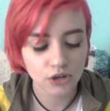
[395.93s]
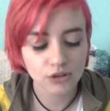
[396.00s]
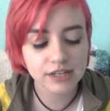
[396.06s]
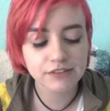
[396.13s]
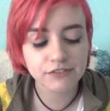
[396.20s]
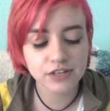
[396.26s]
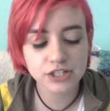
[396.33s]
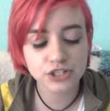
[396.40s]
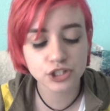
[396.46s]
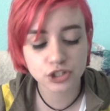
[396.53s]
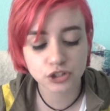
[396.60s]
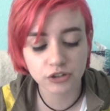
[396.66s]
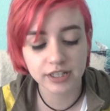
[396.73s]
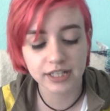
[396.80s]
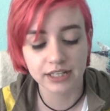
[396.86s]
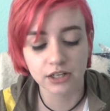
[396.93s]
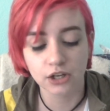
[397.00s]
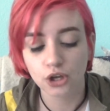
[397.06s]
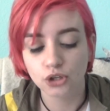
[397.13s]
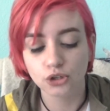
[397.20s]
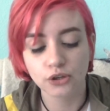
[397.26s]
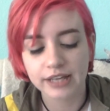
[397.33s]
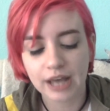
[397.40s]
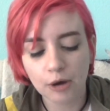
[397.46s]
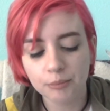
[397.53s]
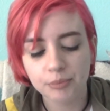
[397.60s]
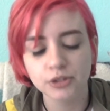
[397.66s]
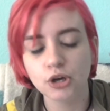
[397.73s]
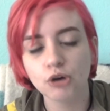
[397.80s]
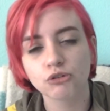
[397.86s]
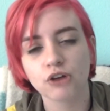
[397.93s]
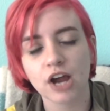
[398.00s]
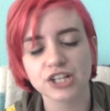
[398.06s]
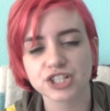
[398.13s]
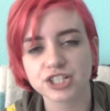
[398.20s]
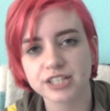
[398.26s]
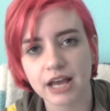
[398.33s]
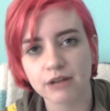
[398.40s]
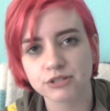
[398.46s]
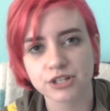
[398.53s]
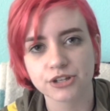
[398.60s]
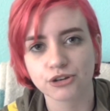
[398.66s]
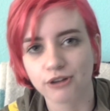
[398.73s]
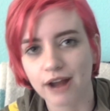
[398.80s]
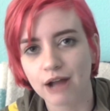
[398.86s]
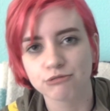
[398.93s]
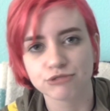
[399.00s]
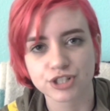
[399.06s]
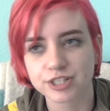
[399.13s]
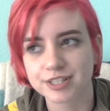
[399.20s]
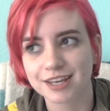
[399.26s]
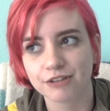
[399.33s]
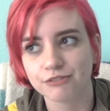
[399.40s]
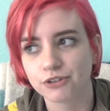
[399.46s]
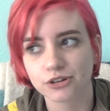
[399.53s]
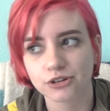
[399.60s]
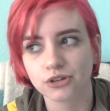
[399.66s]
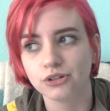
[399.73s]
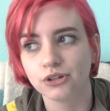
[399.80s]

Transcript: Or even in Screen, look out below crashing down to the ground just like a vertical